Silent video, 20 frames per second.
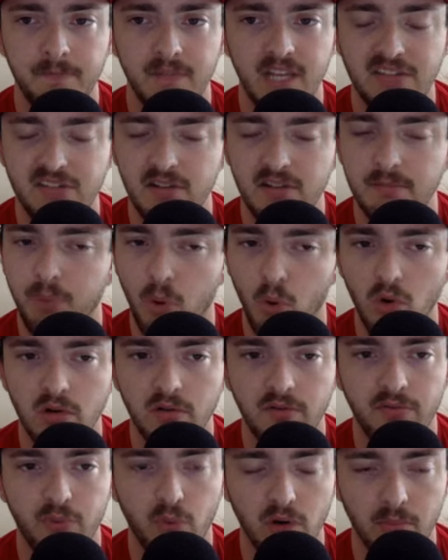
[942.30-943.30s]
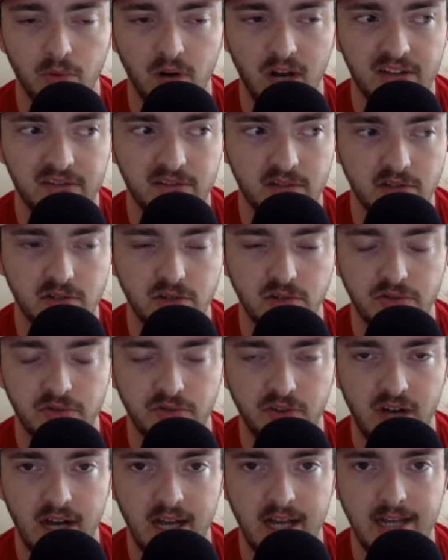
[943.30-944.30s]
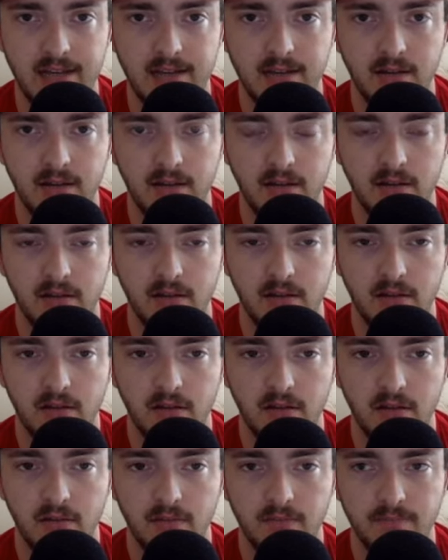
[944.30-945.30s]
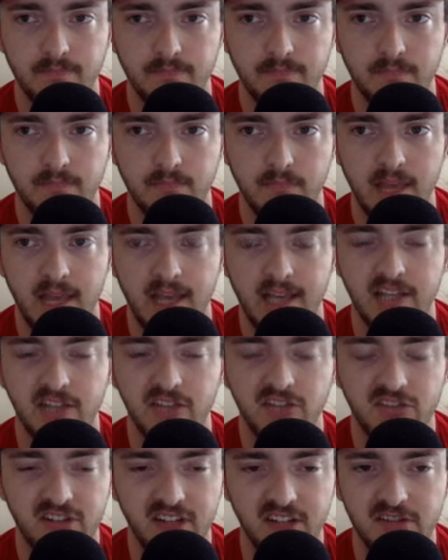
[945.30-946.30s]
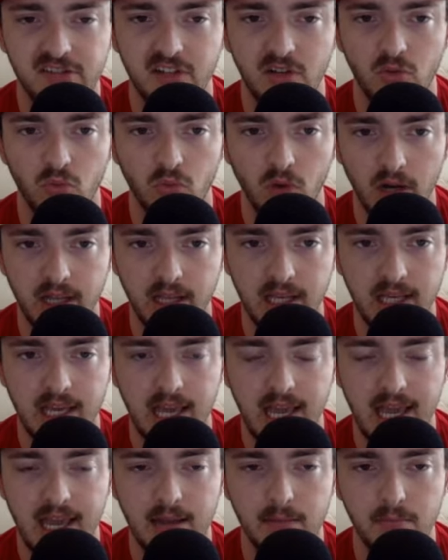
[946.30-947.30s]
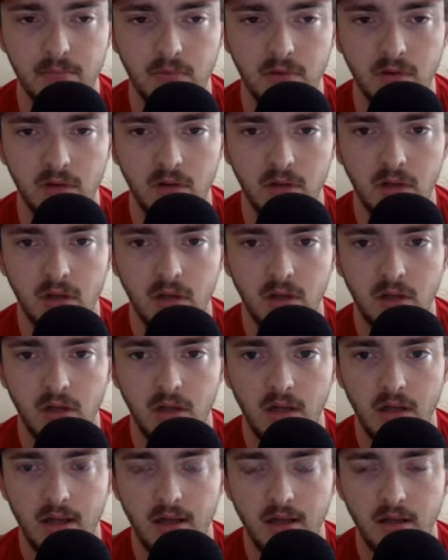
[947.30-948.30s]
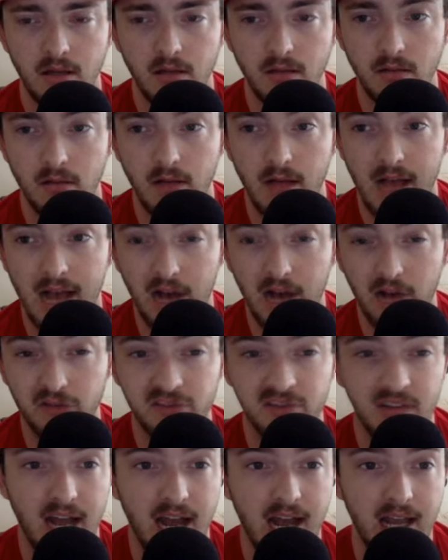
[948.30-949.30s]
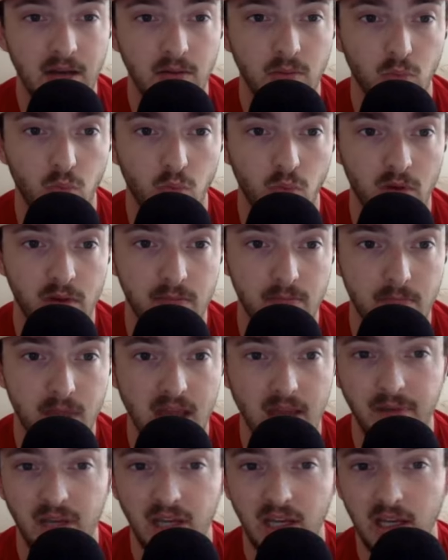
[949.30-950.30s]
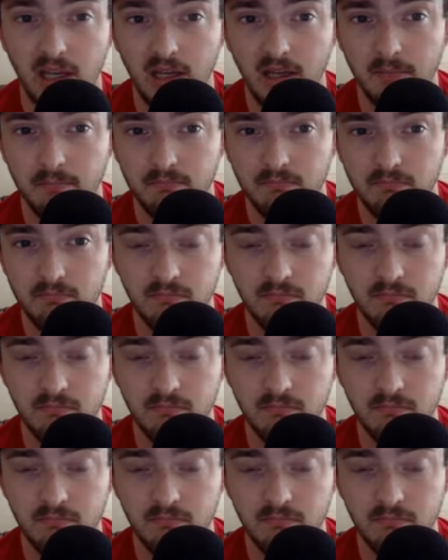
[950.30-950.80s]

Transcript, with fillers: It's important for Nebraska to find a consistent running game outside with maybe